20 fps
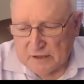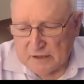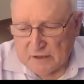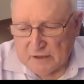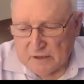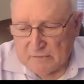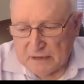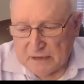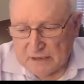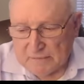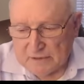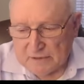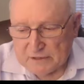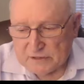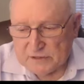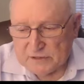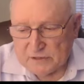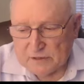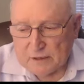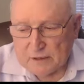you may miss
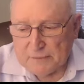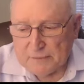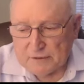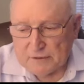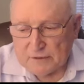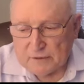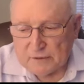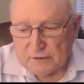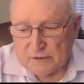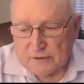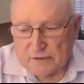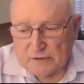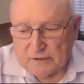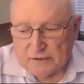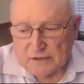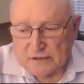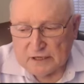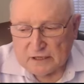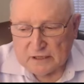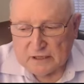the opportunity
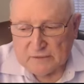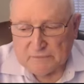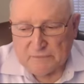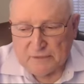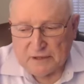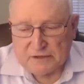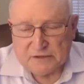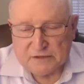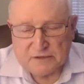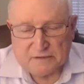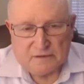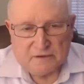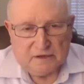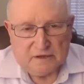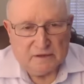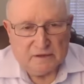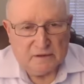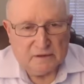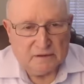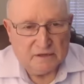to get the best of the
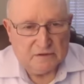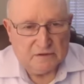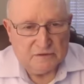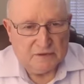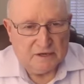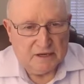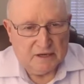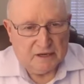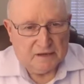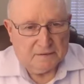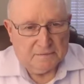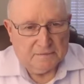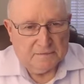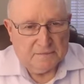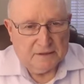deal that you can.